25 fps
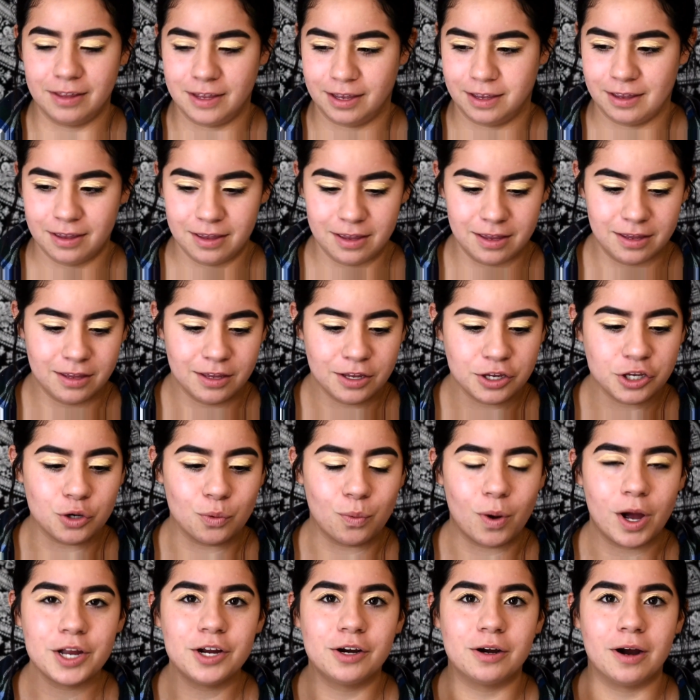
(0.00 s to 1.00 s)
Like,
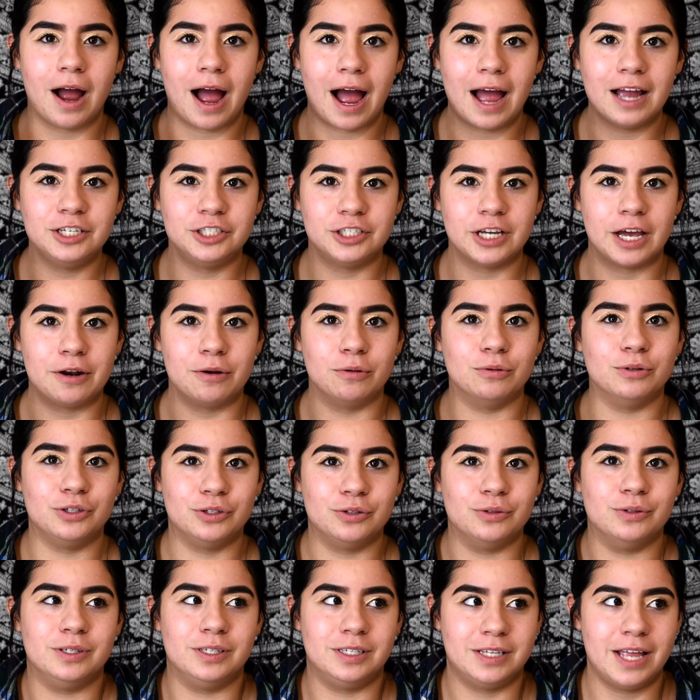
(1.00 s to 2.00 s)
you want your
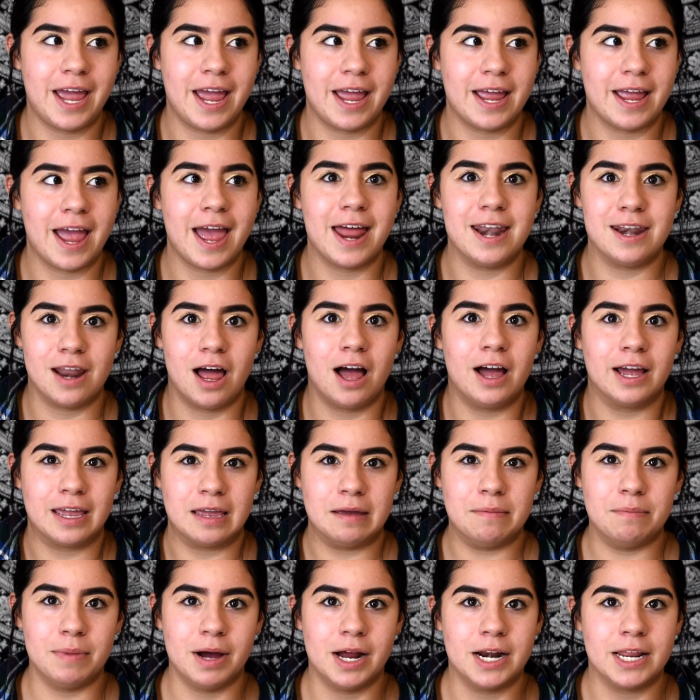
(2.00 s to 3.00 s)
eyeshadows to stay and not
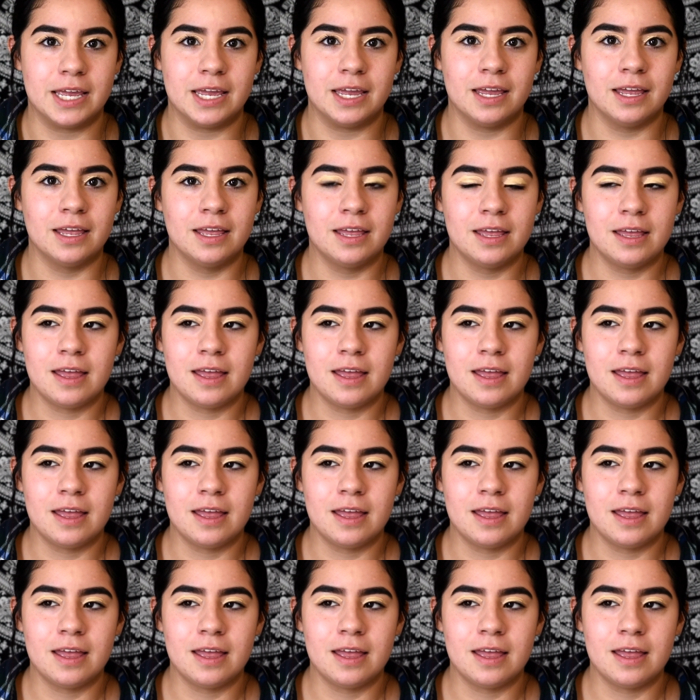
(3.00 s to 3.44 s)
get muddy.